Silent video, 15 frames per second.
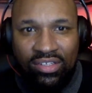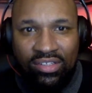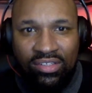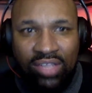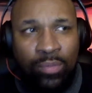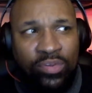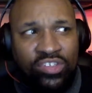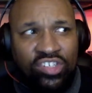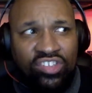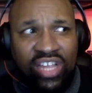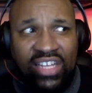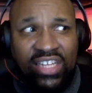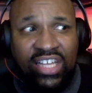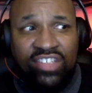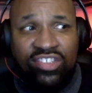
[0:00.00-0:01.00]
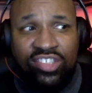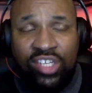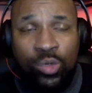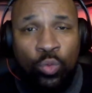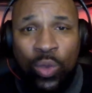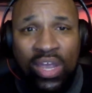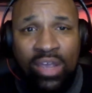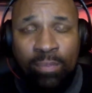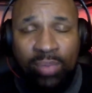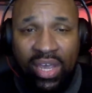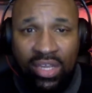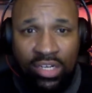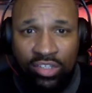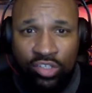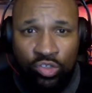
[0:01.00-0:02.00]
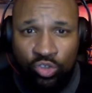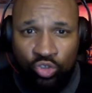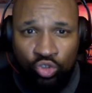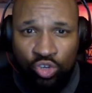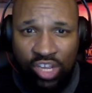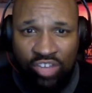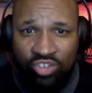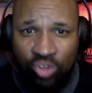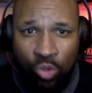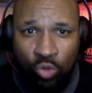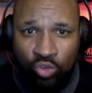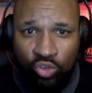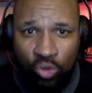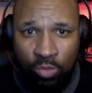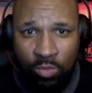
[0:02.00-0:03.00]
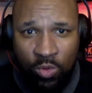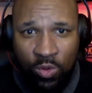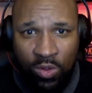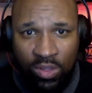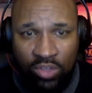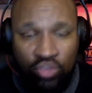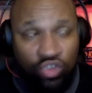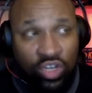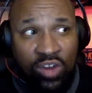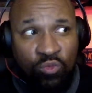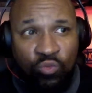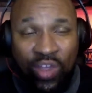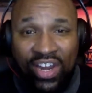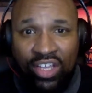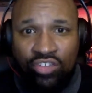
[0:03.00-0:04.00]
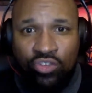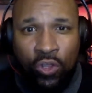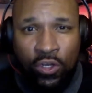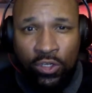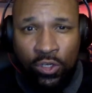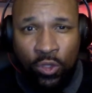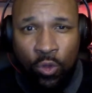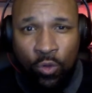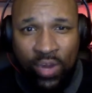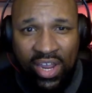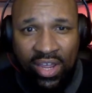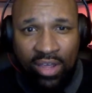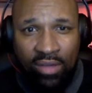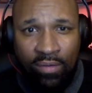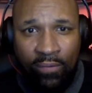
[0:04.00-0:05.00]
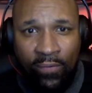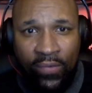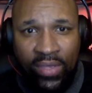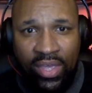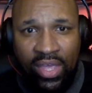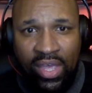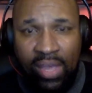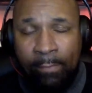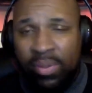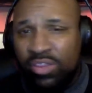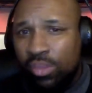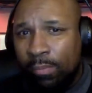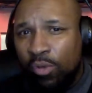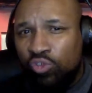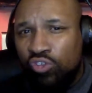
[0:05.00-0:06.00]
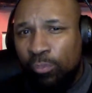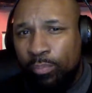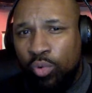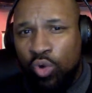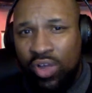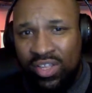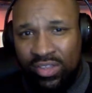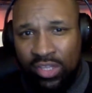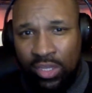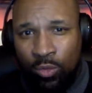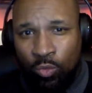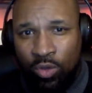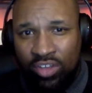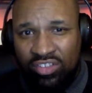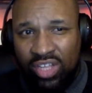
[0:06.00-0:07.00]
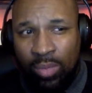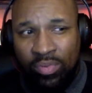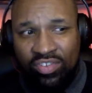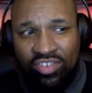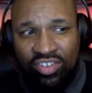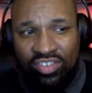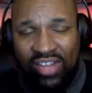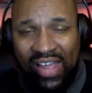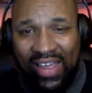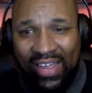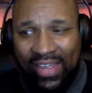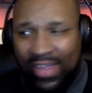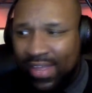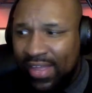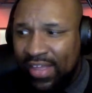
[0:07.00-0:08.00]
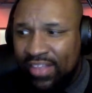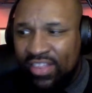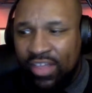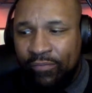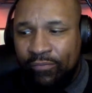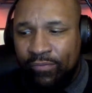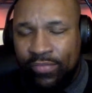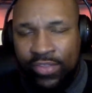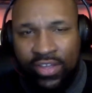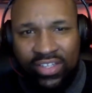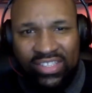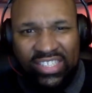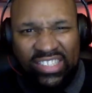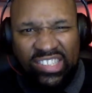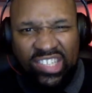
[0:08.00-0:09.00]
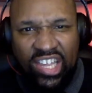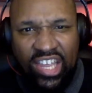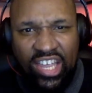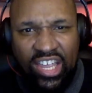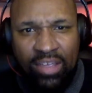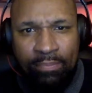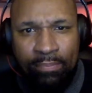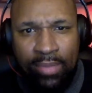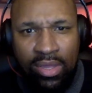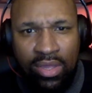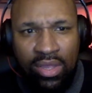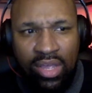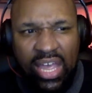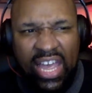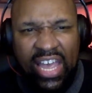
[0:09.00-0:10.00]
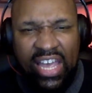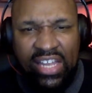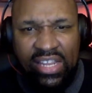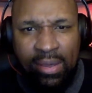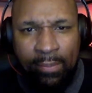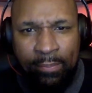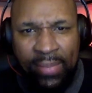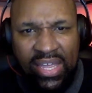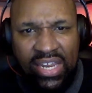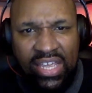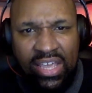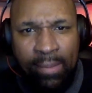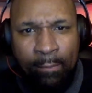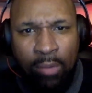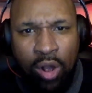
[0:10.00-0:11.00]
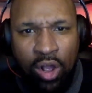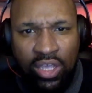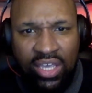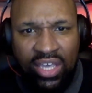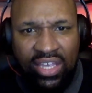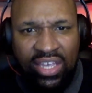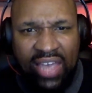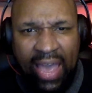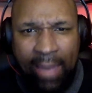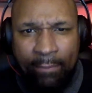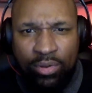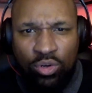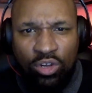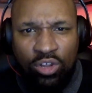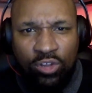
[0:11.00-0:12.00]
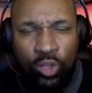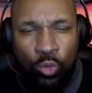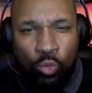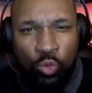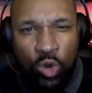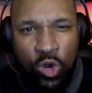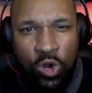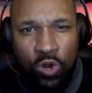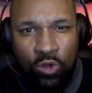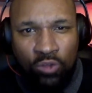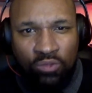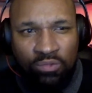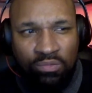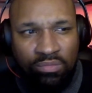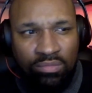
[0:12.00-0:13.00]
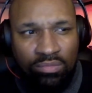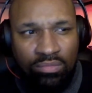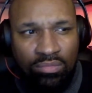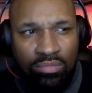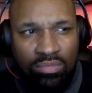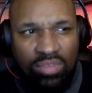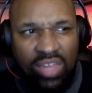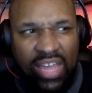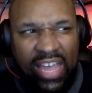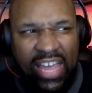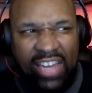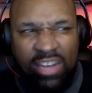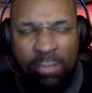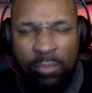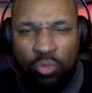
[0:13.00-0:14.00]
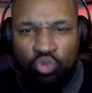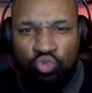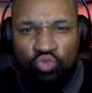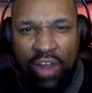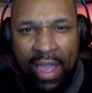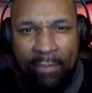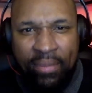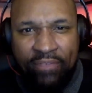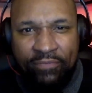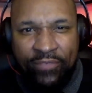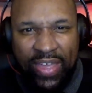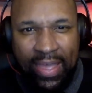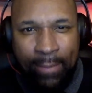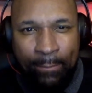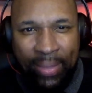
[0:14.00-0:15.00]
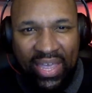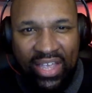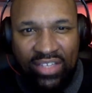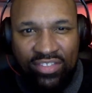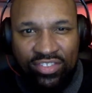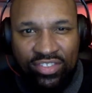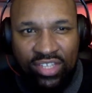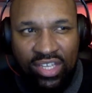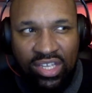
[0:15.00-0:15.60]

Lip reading: They were just like, they see we ain't paying attention to their shows no more. So their ratings started to go down. But the most important thing was they was just like the team in the media market capital of the world and the most rabid fan base,